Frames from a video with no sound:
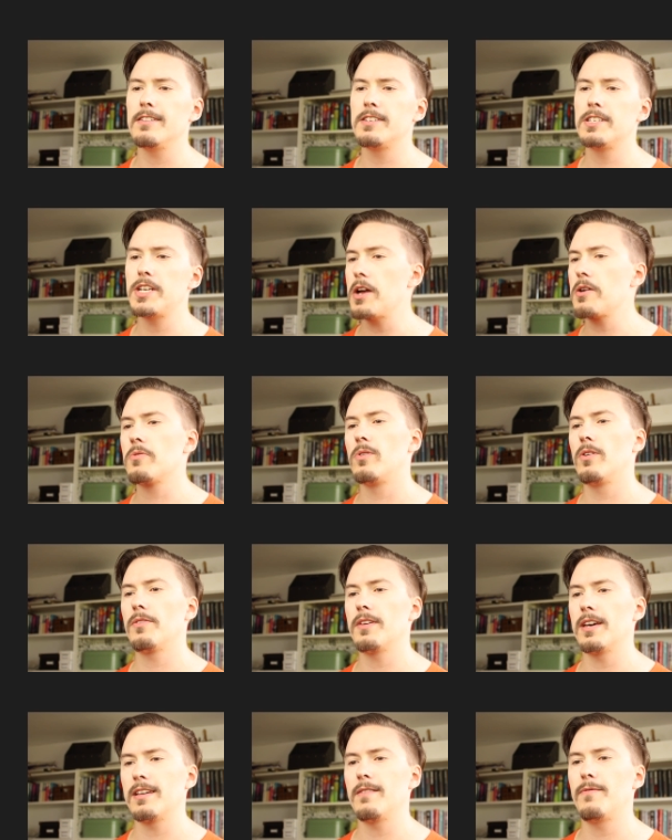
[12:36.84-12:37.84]
general
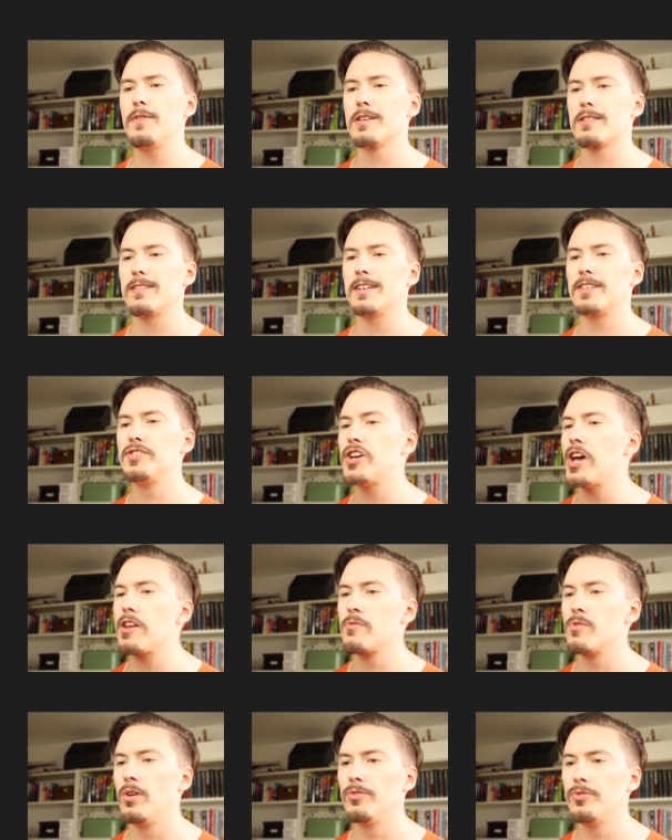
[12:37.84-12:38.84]
thing. It feels like
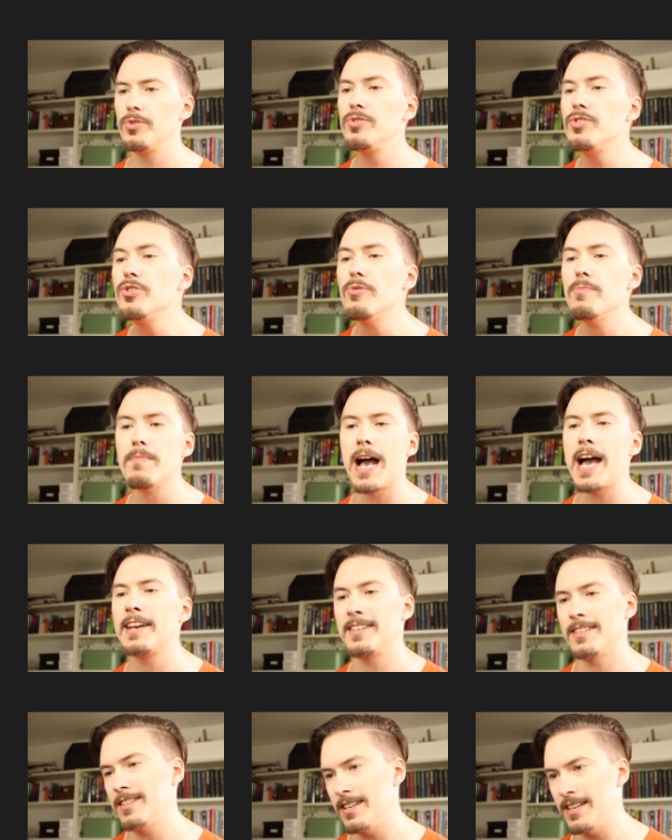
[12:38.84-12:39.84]
general to
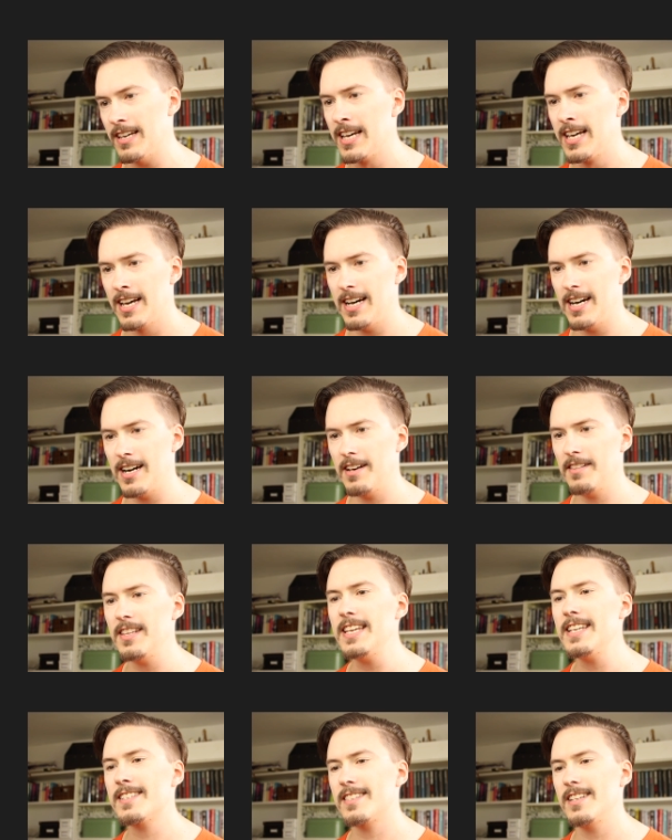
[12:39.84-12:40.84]
humanity.
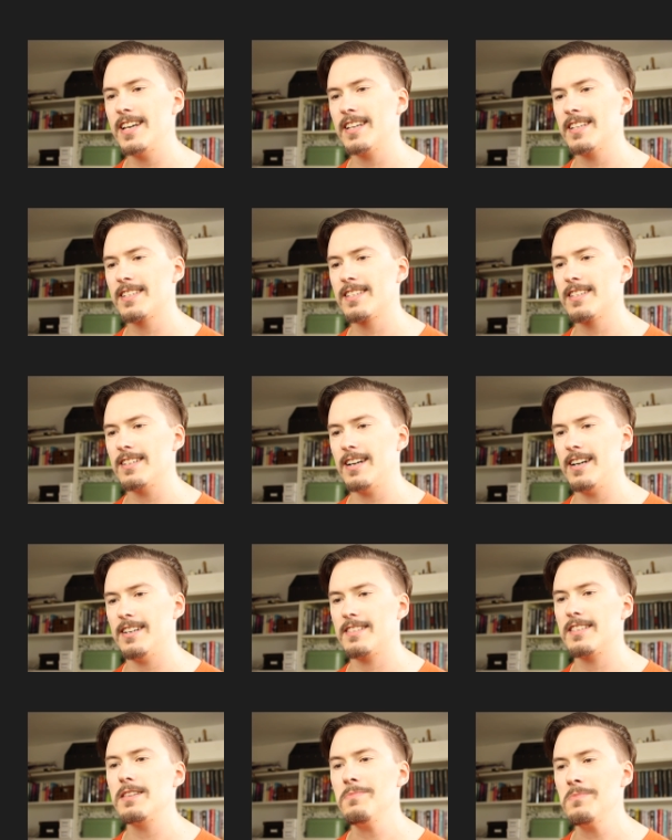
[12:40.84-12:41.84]
These things
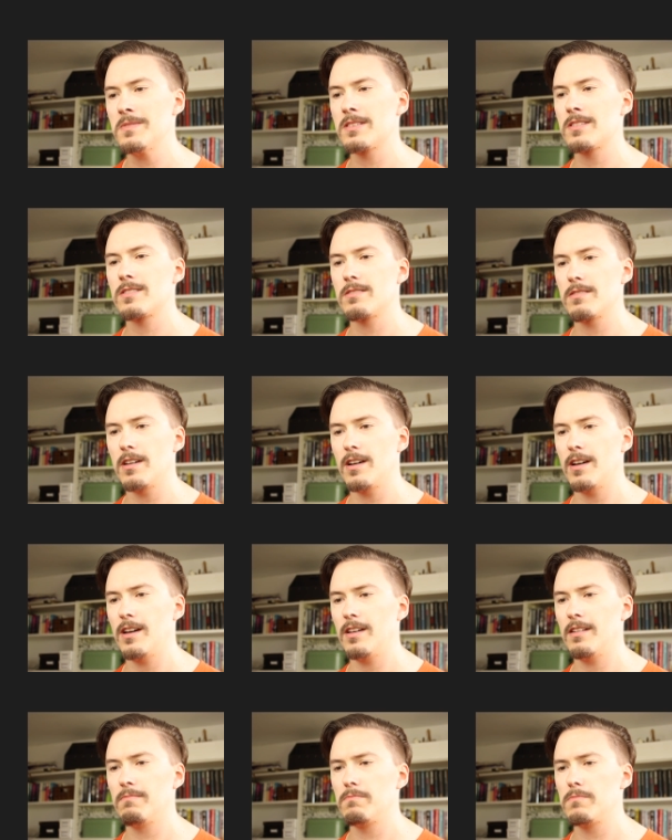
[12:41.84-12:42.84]
seems
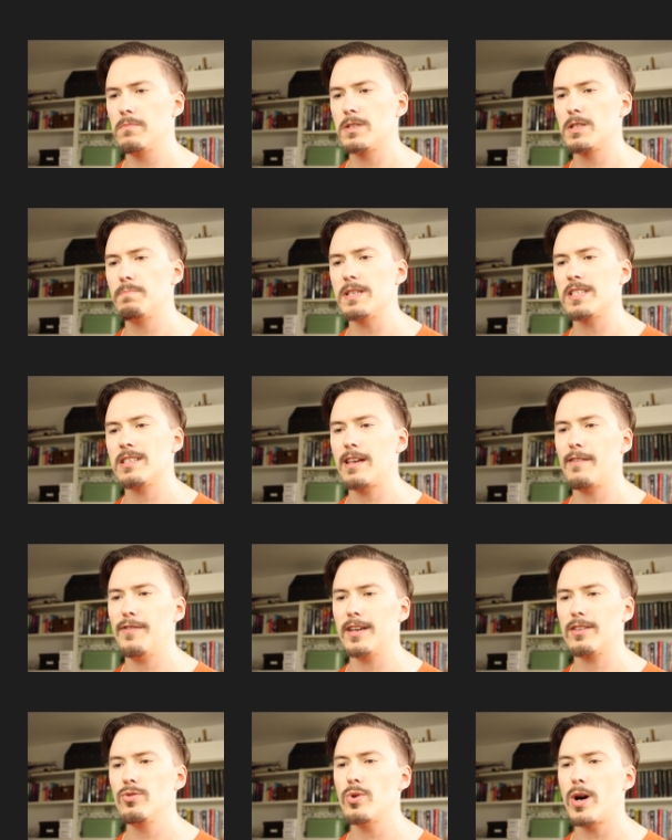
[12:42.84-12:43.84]

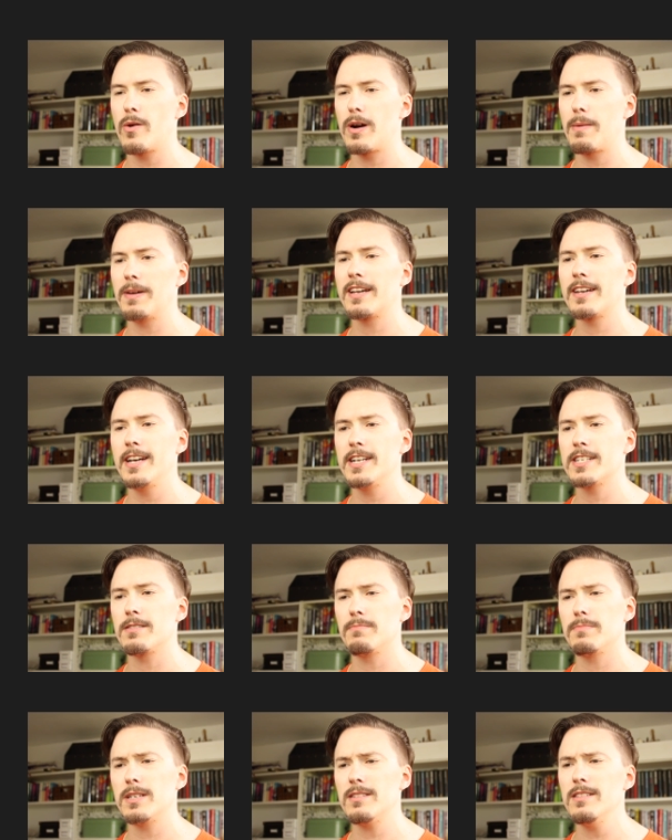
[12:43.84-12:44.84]
specific to our
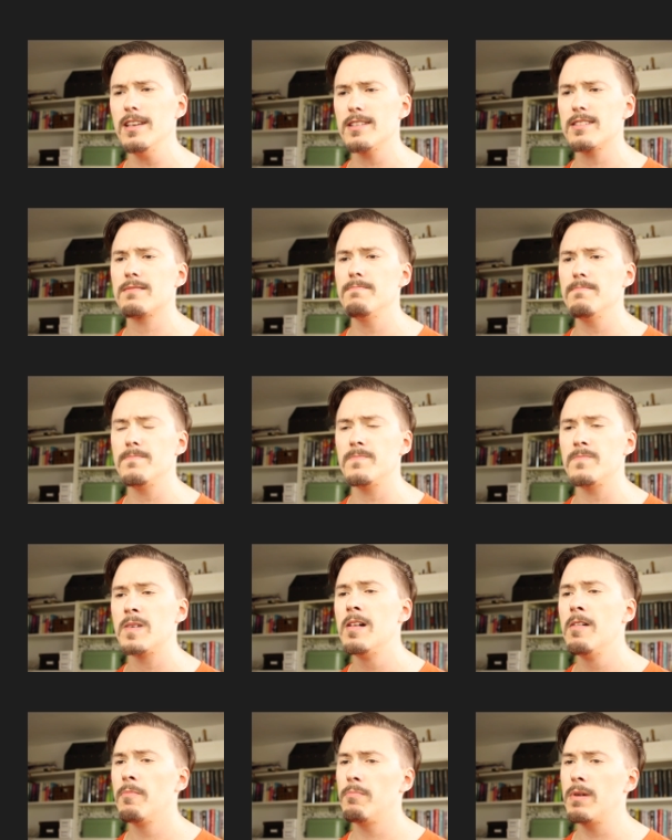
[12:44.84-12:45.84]
application, but this,
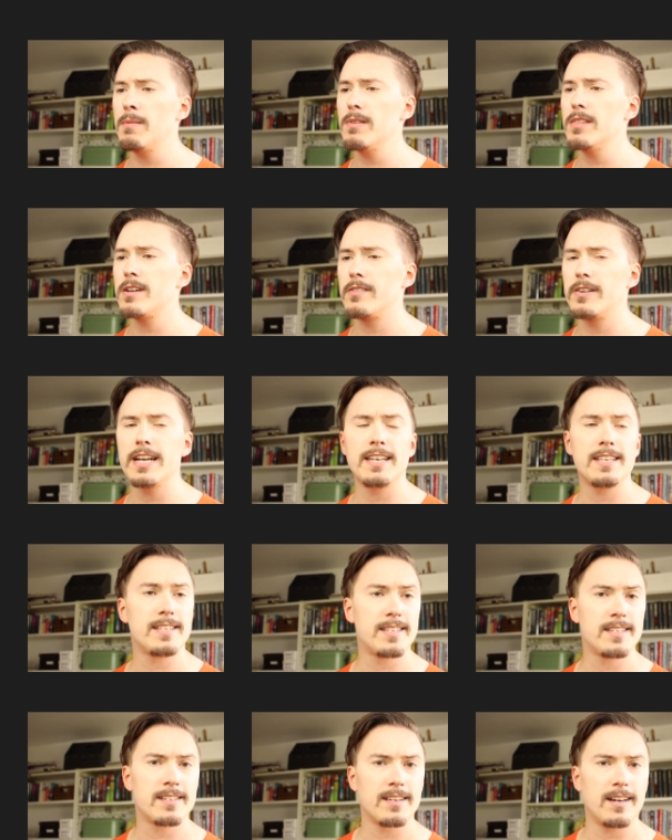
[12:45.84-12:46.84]
maybe there
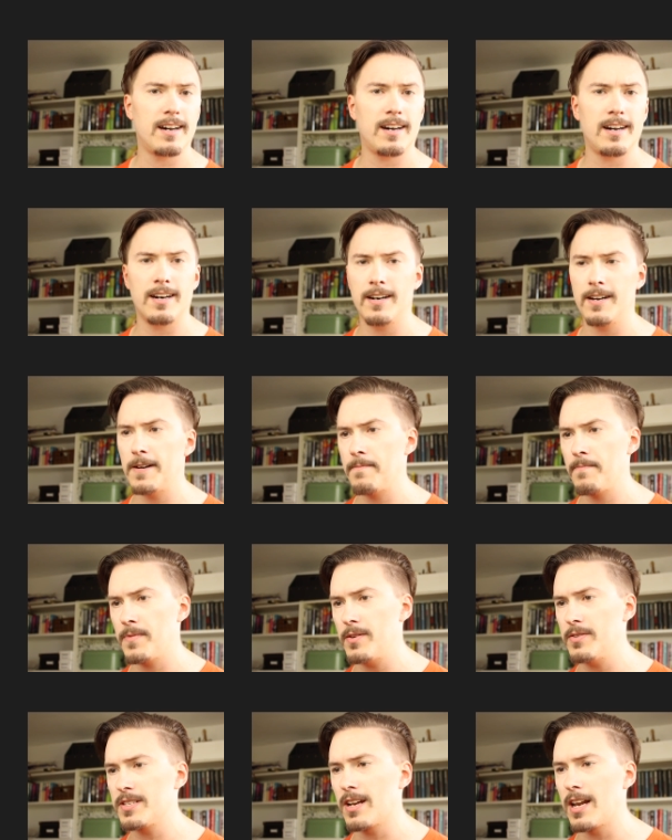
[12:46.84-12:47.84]
is a
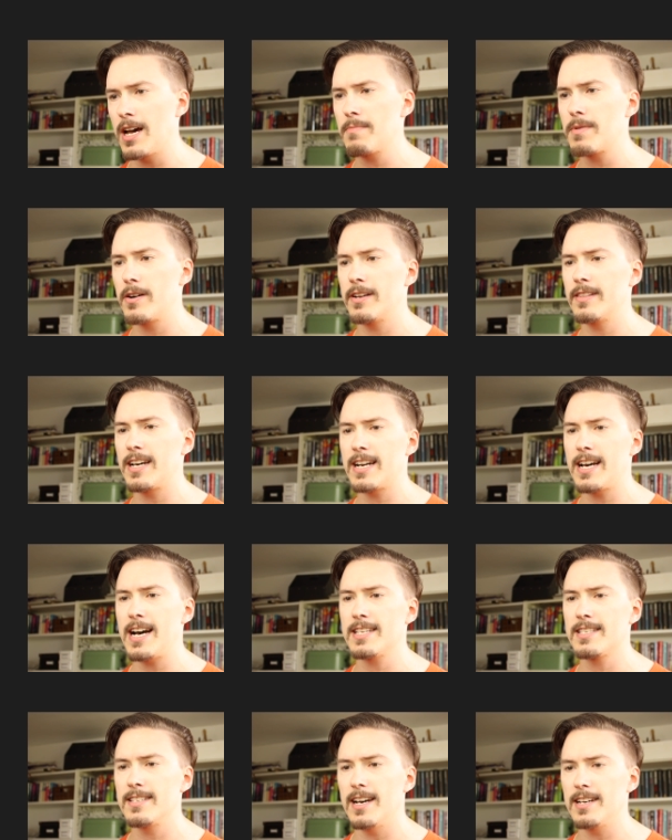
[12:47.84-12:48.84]
library that
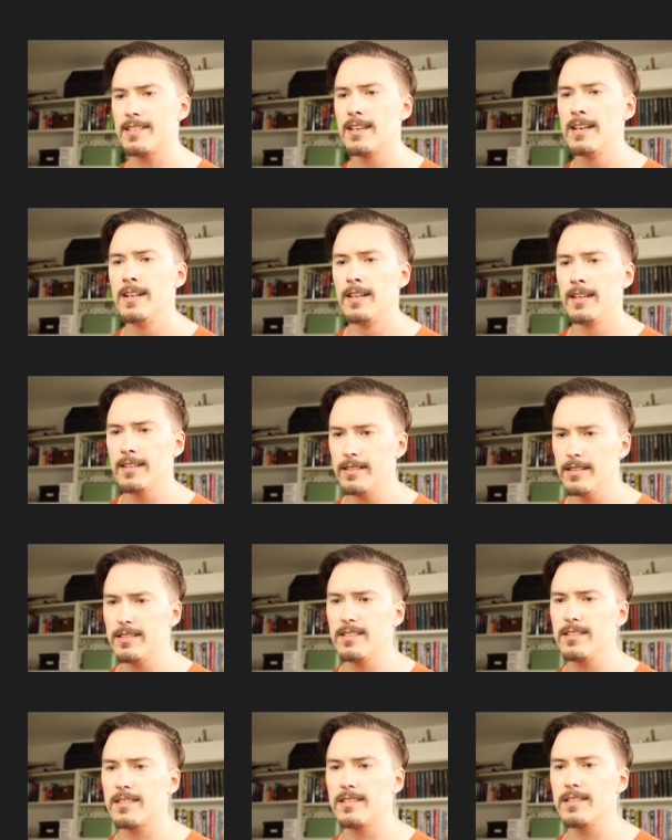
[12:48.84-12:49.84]
has this.
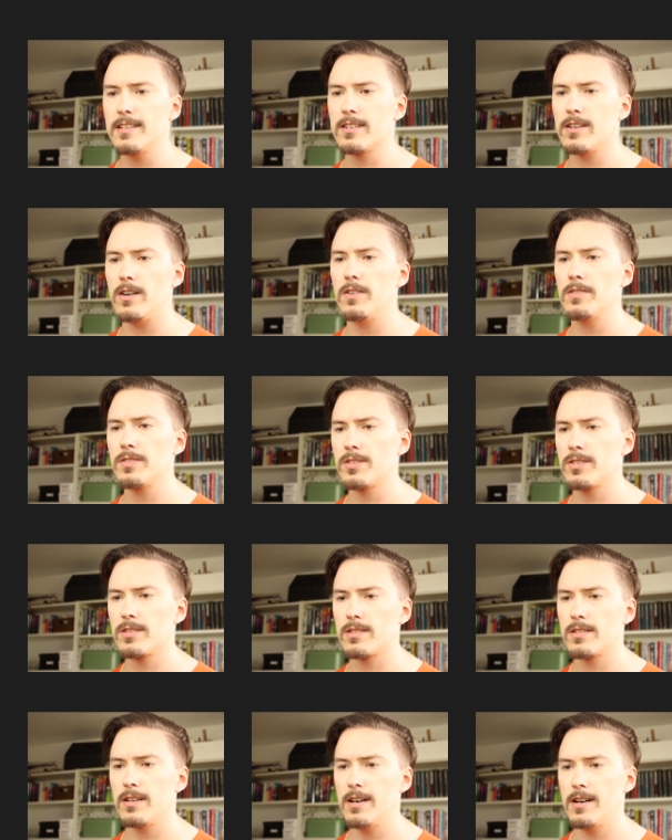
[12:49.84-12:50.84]
It's just the
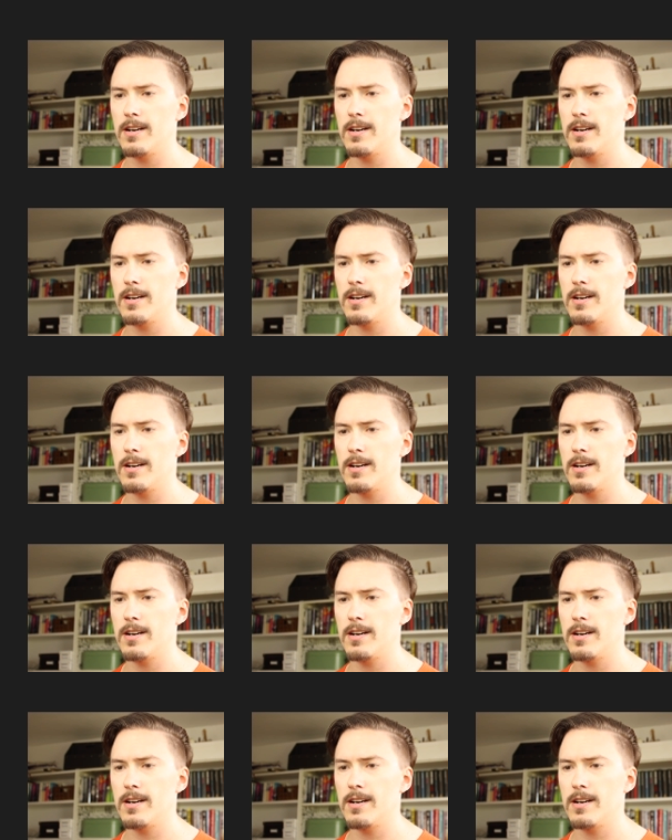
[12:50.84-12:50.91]
const